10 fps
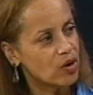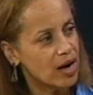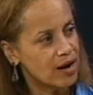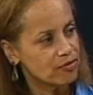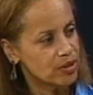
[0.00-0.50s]

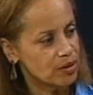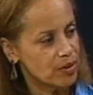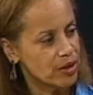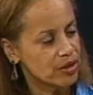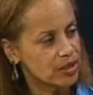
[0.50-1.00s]
African
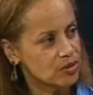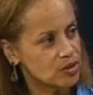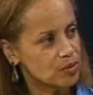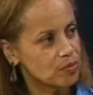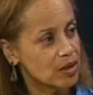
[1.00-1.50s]

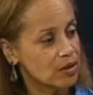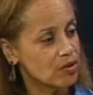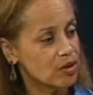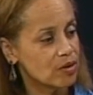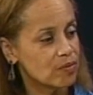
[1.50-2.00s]
Americans, among
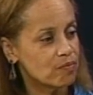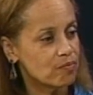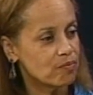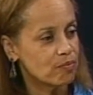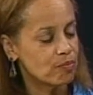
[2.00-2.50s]
the
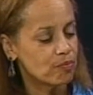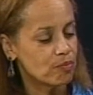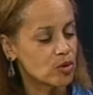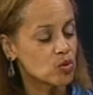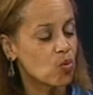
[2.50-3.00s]

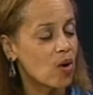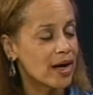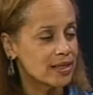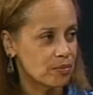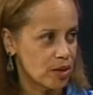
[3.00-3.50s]
most
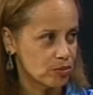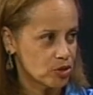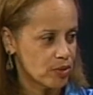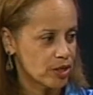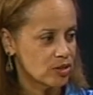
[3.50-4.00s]
widely
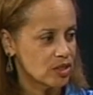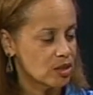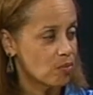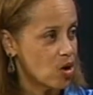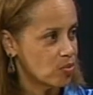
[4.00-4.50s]
published records at
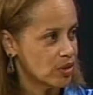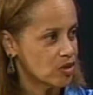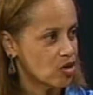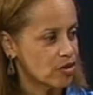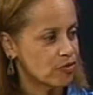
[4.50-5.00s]
the
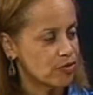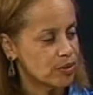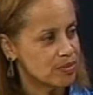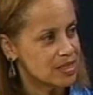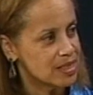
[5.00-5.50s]
moment are the
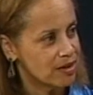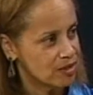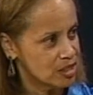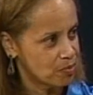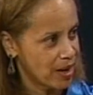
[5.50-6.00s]
Freedmen
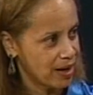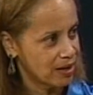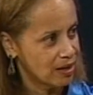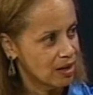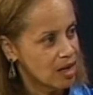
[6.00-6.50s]
Savings
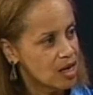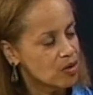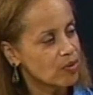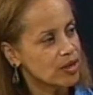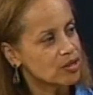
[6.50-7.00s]
Bank
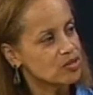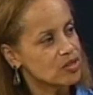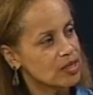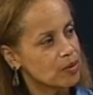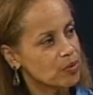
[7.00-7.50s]
records,
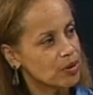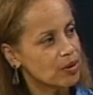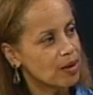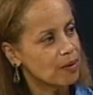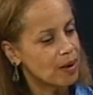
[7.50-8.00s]
and they
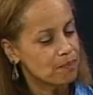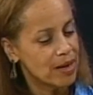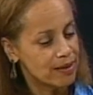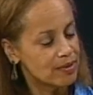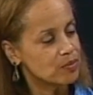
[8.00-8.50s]
were a
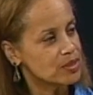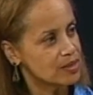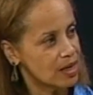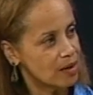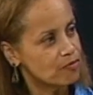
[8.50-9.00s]
bank that was
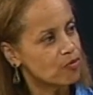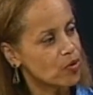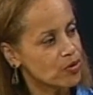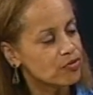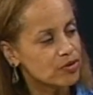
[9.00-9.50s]
set up
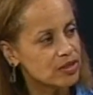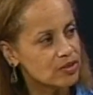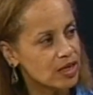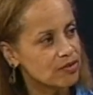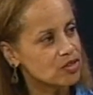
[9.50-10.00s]
for the freed
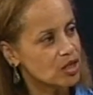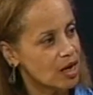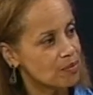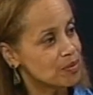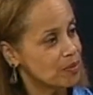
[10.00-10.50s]
slaves to
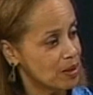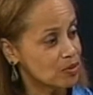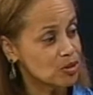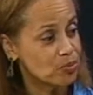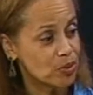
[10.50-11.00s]
come and be
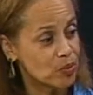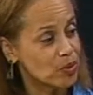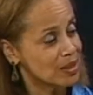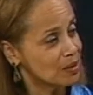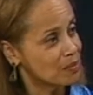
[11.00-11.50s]
able to put
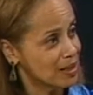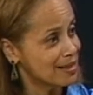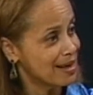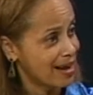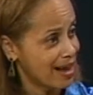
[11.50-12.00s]
what little money
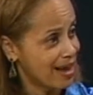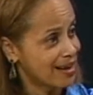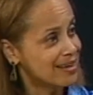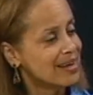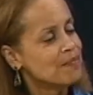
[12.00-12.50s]
they had.